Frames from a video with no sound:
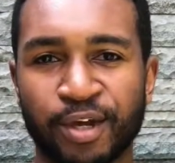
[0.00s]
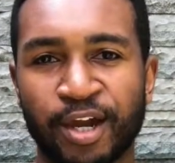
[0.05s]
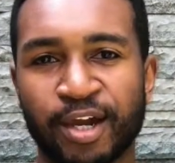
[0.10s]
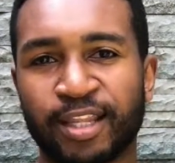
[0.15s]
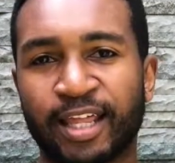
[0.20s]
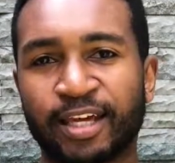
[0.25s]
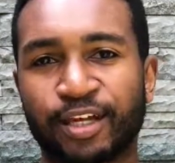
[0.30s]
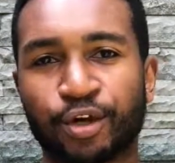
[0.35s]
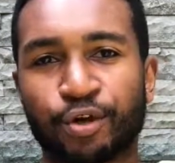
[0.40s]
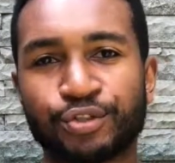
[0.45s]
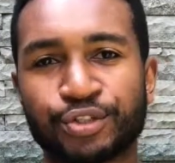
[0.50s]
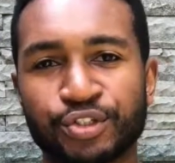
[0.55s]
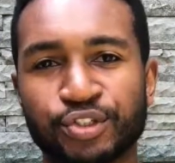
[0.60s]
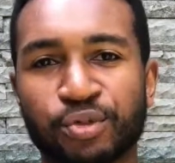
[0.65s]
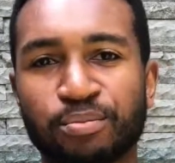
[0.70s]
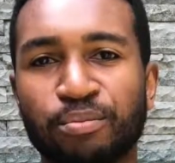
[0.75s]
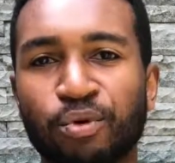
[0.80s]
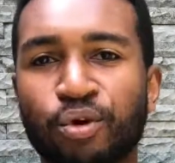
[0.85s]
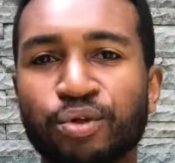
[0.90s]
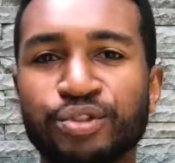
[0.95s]
that goes into
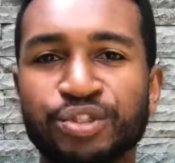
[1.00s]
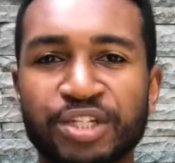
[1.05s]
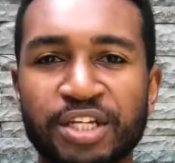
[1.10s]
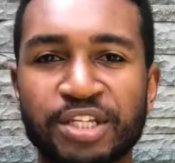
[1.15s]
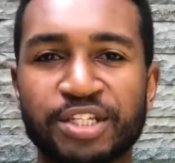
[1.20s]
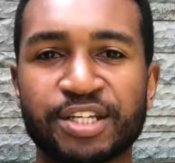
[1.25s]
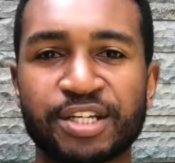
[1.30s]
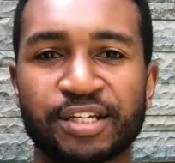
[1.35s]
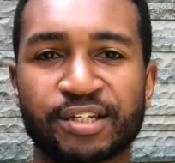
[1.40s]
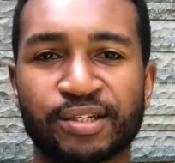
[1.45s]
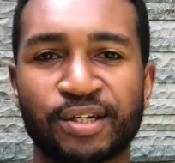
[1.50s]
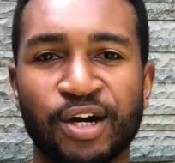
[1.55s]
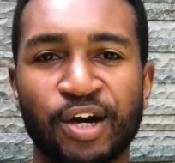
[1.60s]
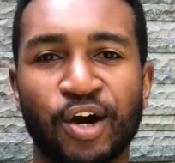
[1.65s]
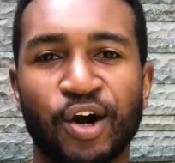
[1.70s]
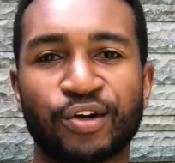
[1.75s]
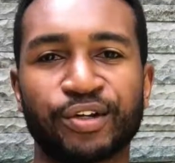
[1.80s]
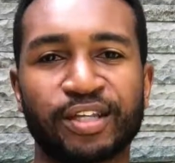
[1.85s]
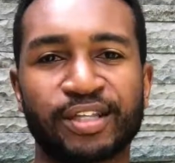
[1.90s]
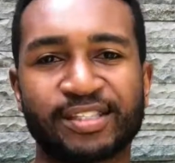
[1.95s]
more detail
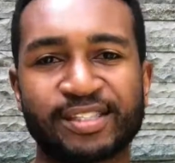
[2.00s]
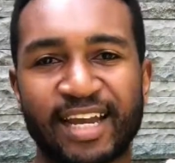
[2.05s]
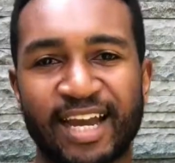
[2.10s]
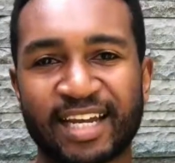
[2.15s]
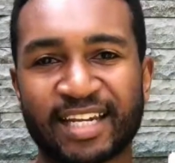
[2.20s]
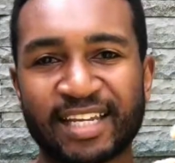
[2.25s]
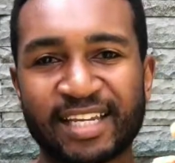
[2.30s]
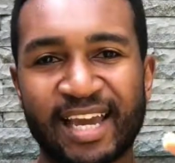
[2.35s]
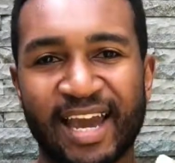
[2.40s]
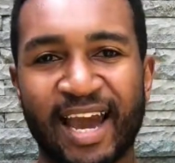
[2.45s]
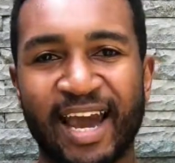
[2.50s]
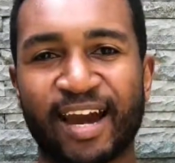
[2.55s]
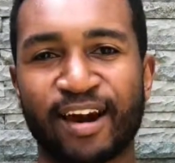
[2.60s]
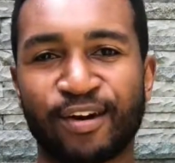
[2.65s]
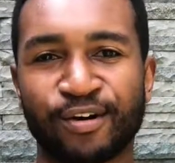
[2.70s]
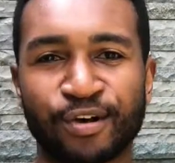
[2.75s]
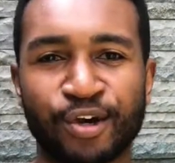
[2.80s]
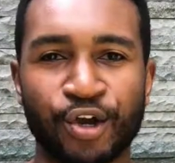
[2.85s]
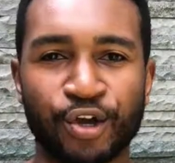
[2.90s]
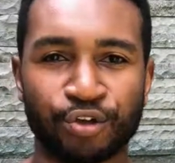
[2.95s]
on exactly how